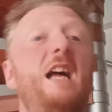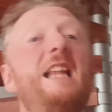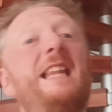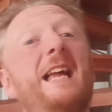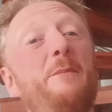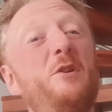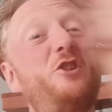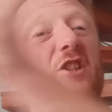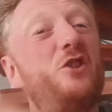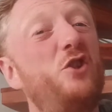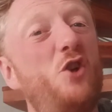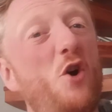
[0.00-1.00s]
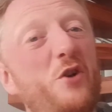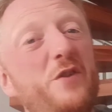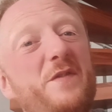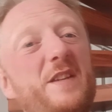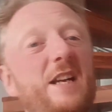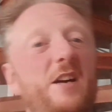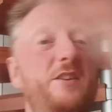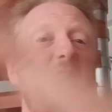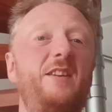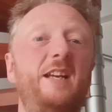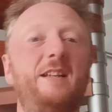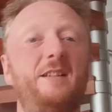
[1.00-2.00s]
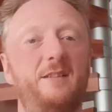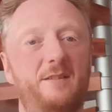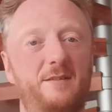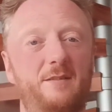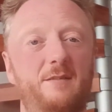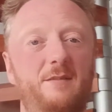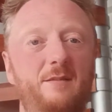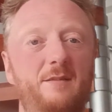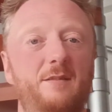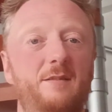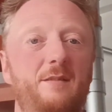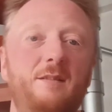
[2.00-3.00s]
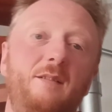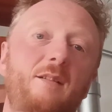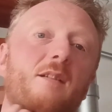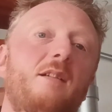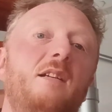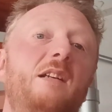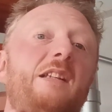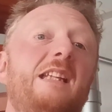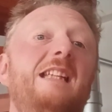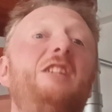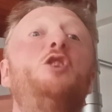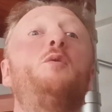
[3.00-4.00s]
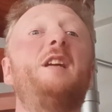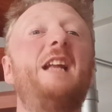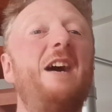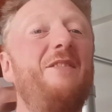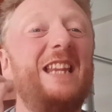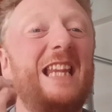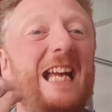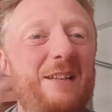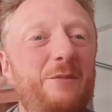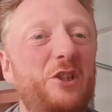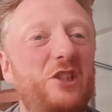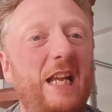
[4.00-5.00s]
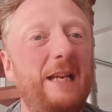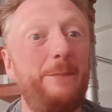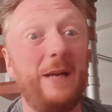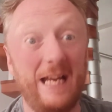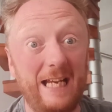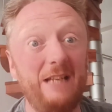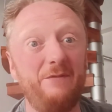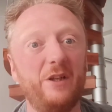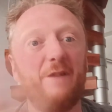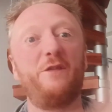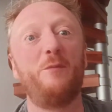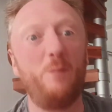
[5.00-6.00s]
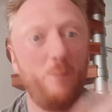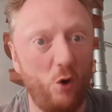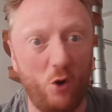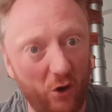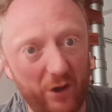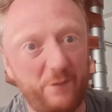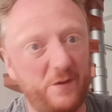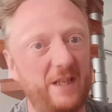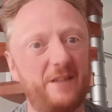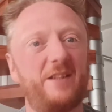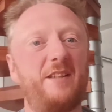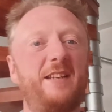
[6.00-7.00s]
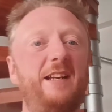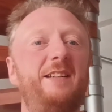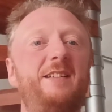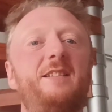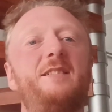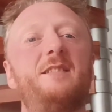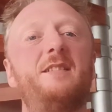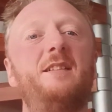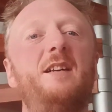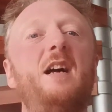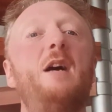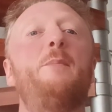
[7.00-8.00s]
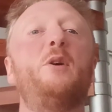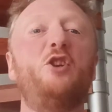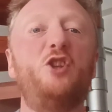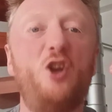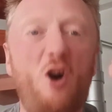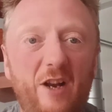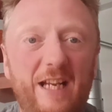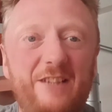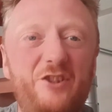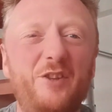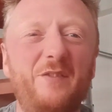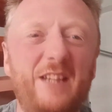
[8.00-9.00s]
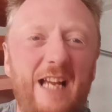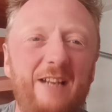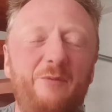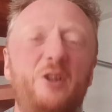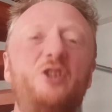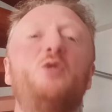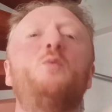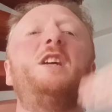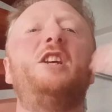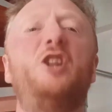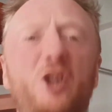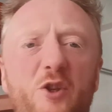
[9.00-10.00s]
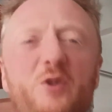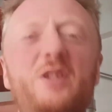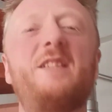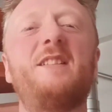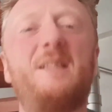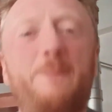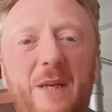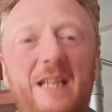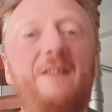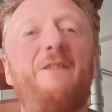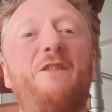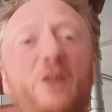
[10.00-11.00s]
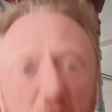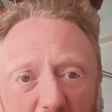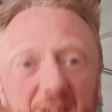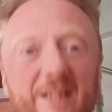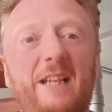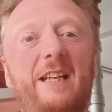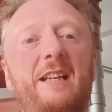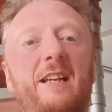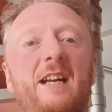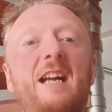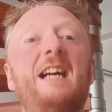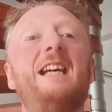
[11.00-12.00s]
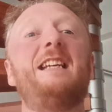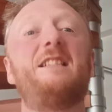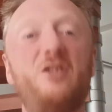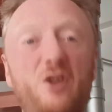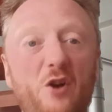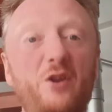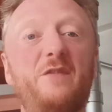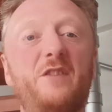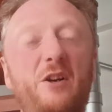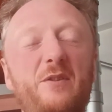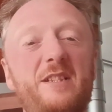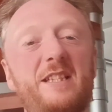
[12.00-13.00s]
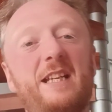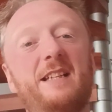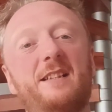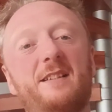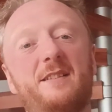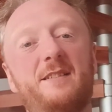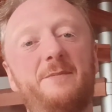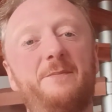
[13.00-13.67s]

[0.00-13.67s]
Language is none of the other things. You can have language like behavior from all of the other things, but knowledge of language that we use to speak fluently is none of those things.